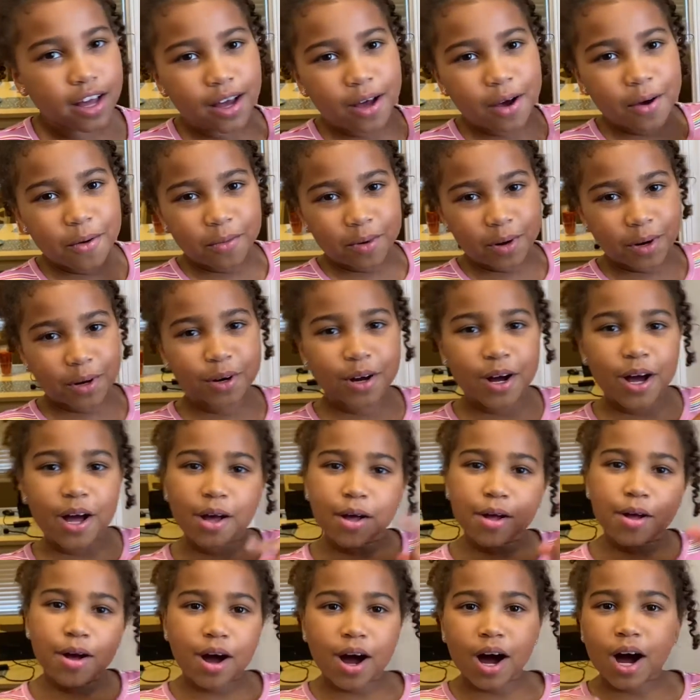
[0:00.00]
Well,
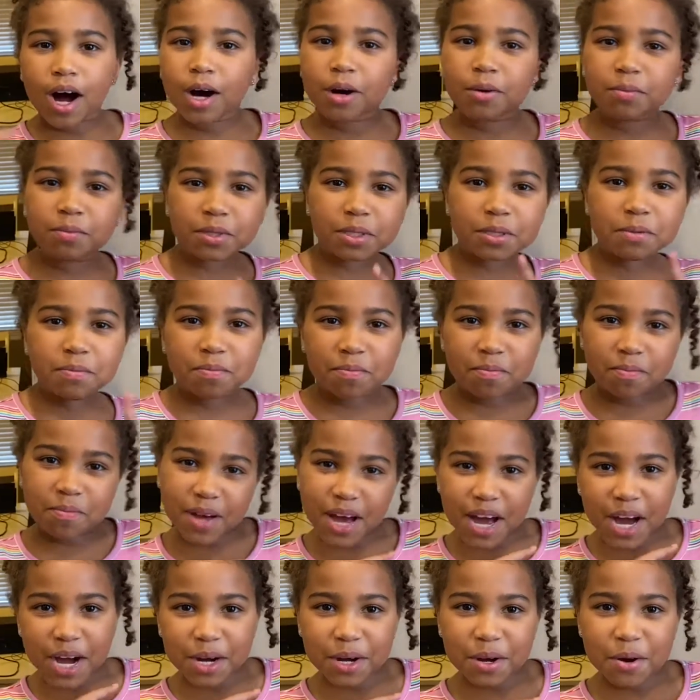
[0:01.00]
I'll be
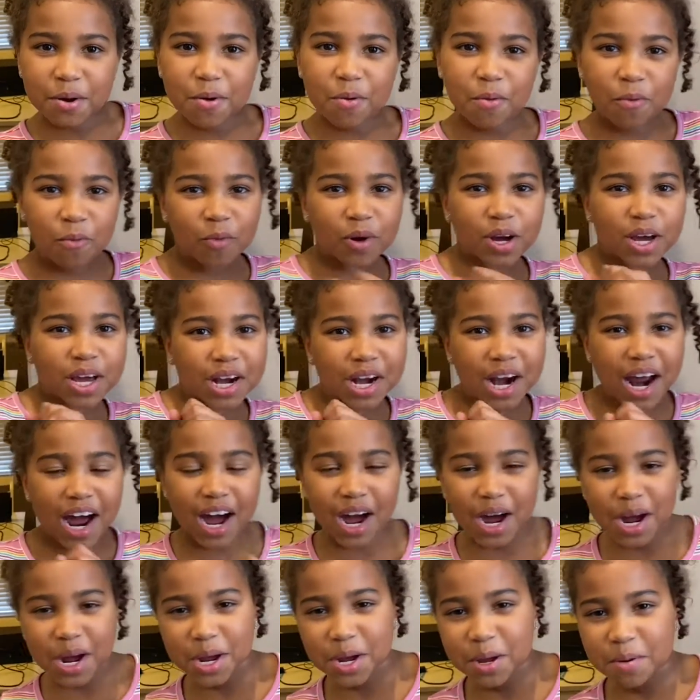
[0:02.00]
back when
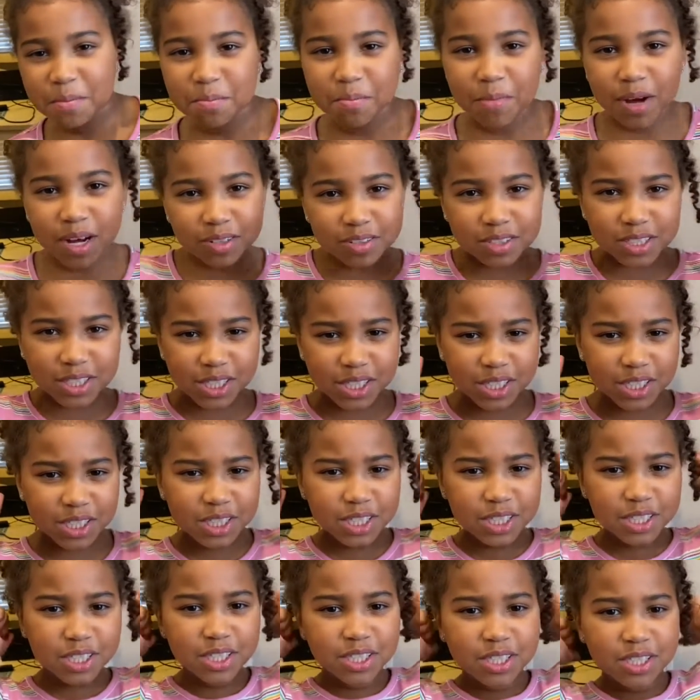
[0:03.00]
I am
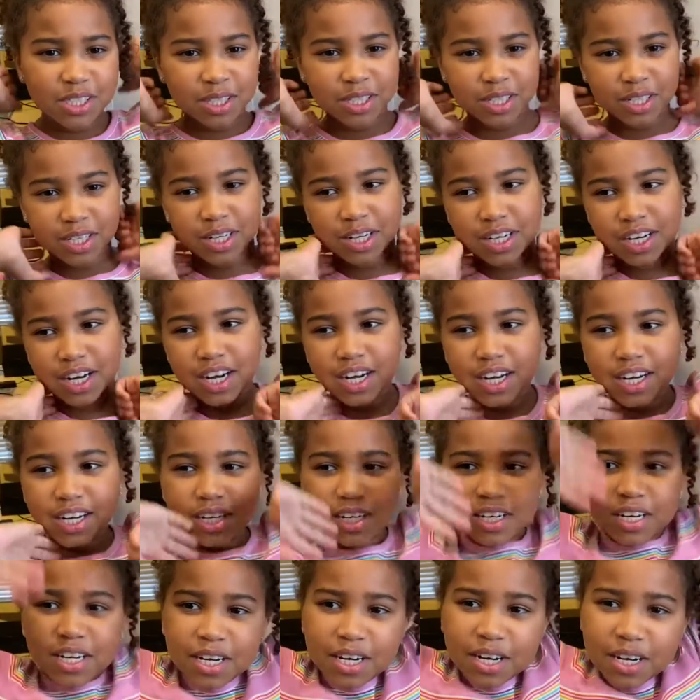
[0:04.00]
melting the
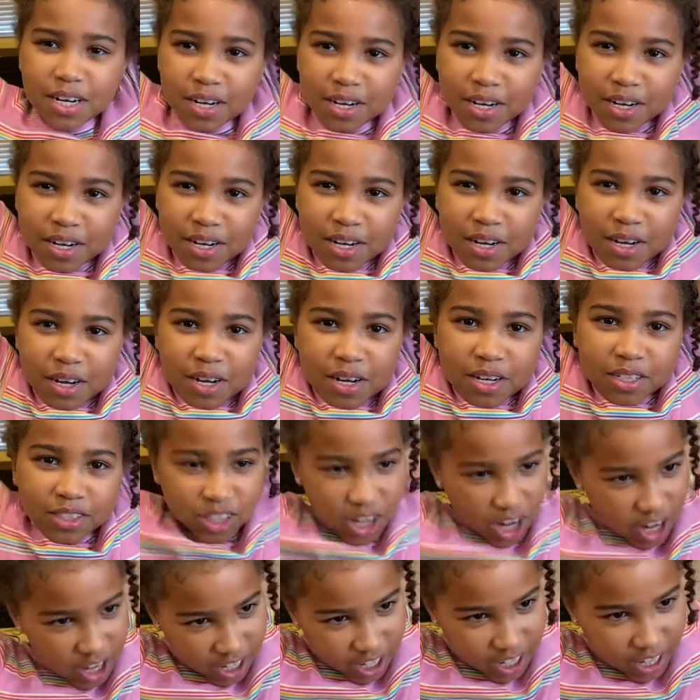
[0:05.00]

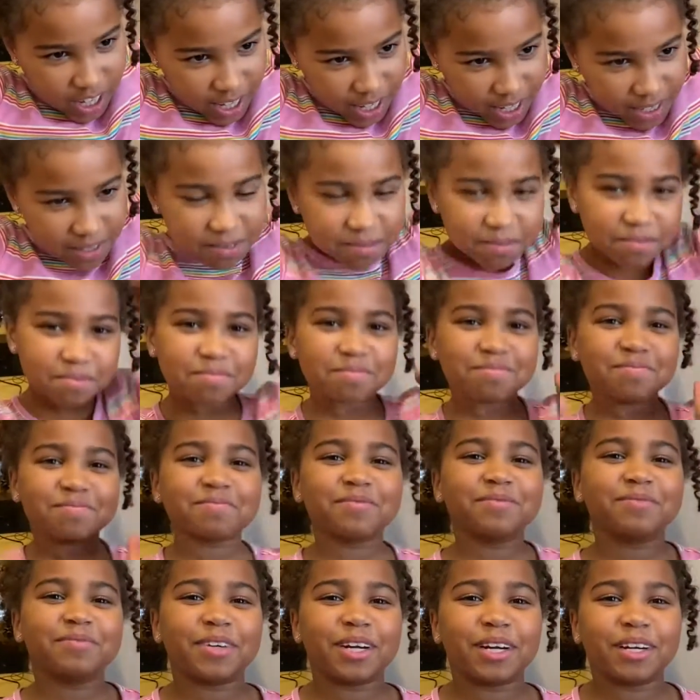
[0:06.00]
chocolate.
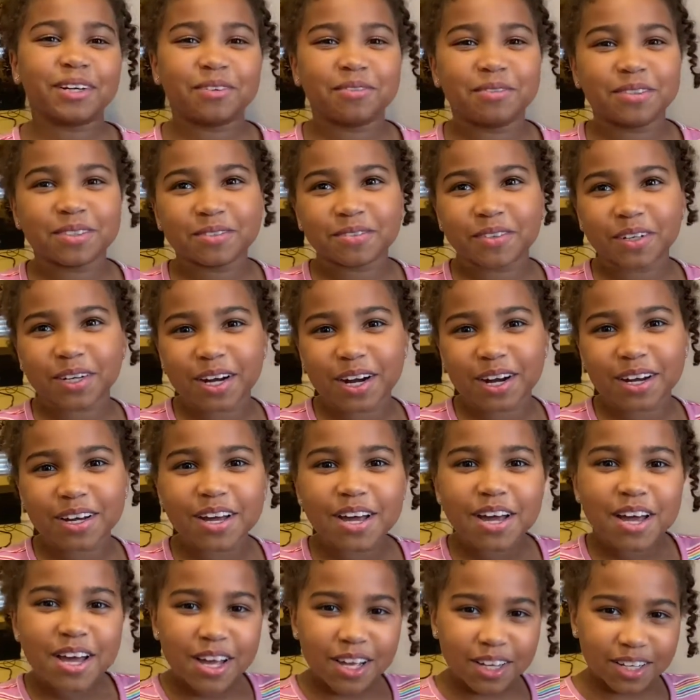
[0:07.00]
I almost forgot.
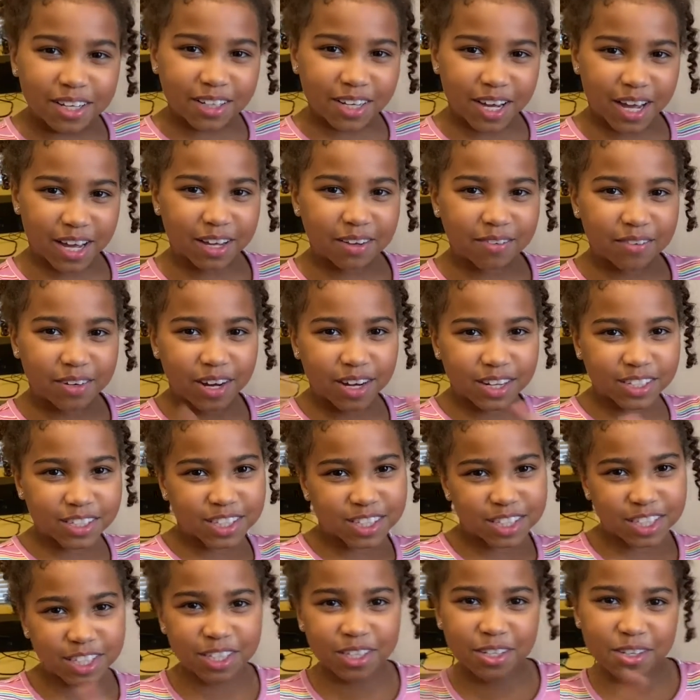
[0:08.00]
Okay, well, I'll
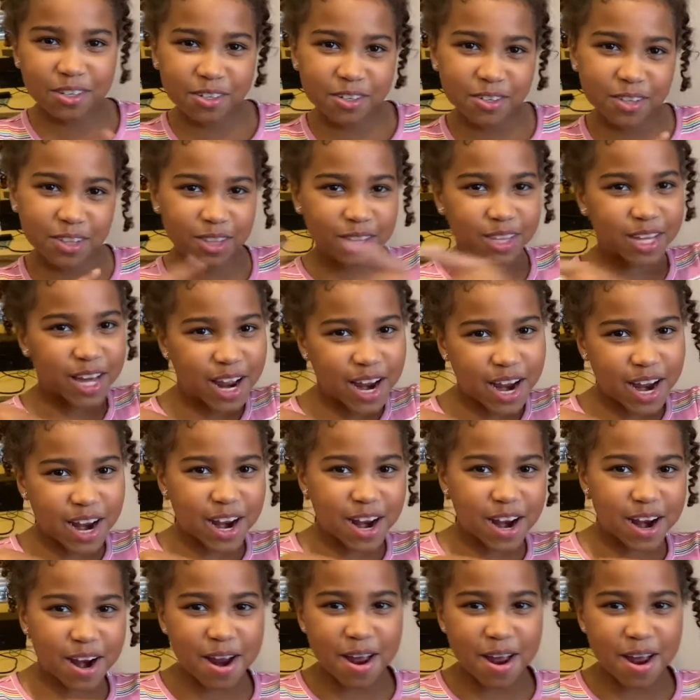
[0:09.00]
see you there.